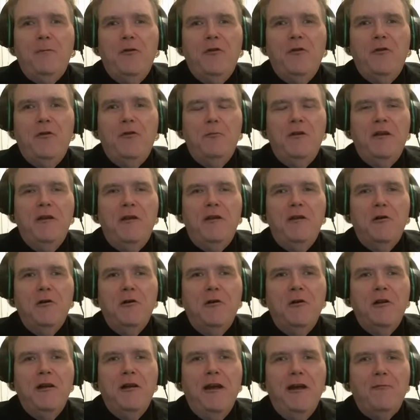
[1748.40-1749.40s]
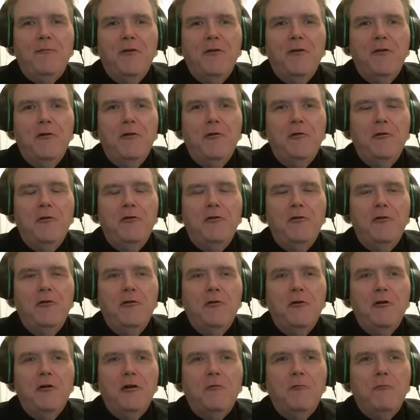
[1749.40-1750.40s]
to me 1.5 years ago in New
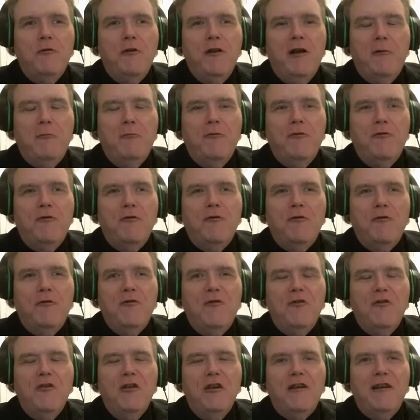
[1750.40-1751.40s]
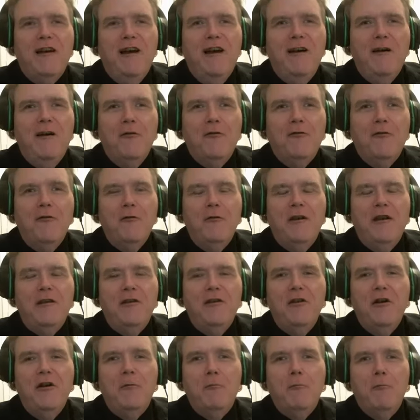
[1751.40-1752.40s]
York when I was sick. I also
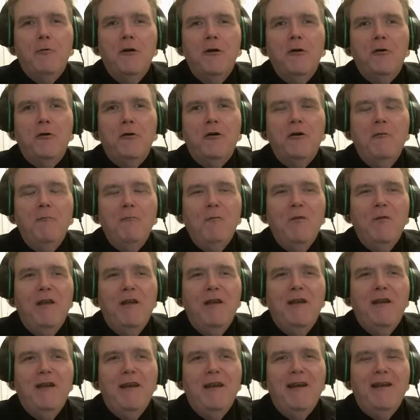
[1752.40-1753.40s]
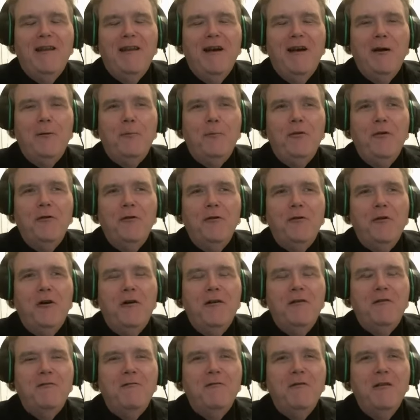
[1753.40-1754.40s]
ended up broke. and I appealed
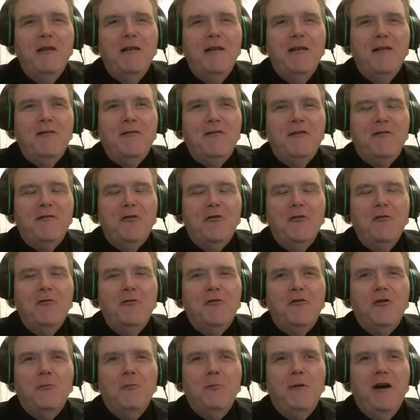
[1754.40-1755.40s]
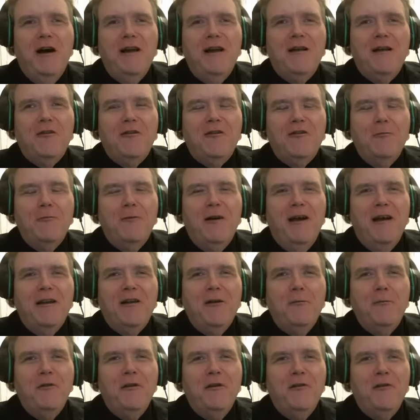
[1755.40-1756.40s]
on to my
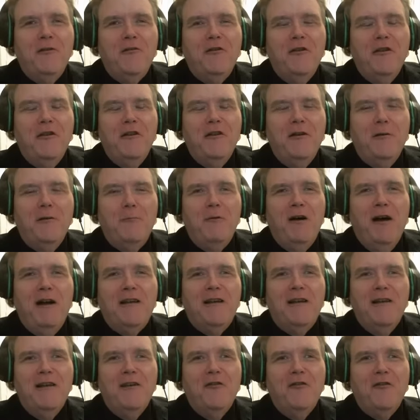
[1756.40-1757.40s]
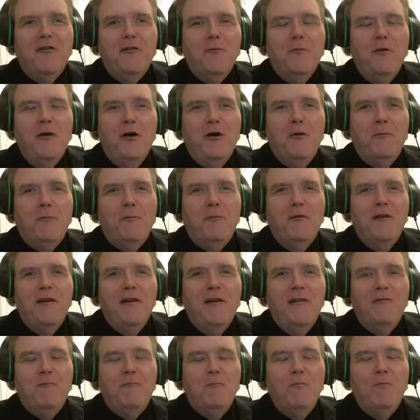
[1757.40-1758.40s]
community about getting some help.
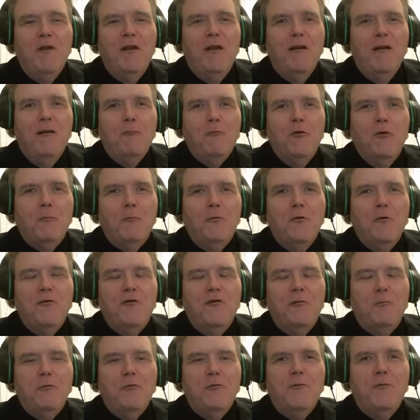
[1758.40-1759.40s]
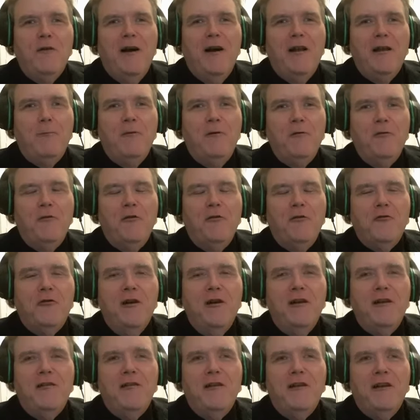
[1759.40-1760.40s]
And one person provided me with a
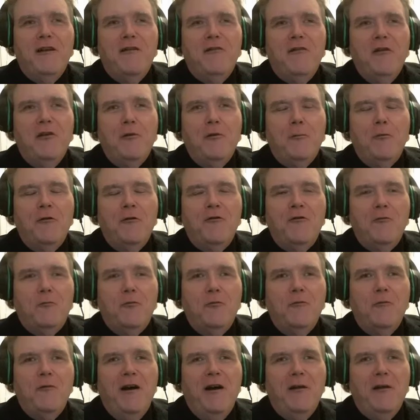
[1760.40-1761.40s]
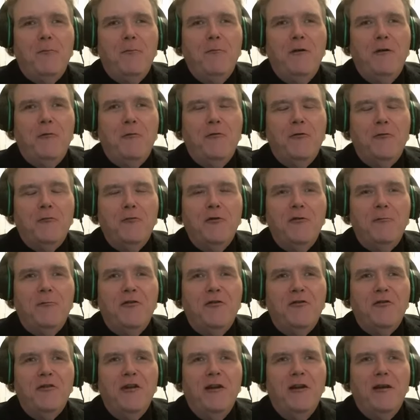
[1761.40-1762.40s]
train ticket, and the other person provided me with a room to
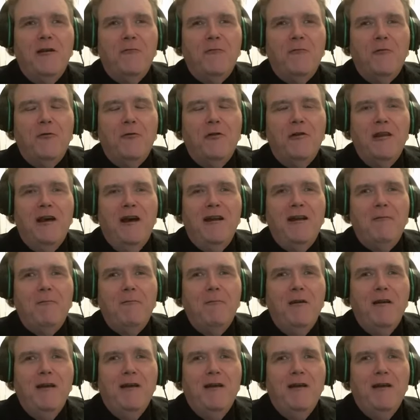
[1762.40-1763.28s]
stay for the night, and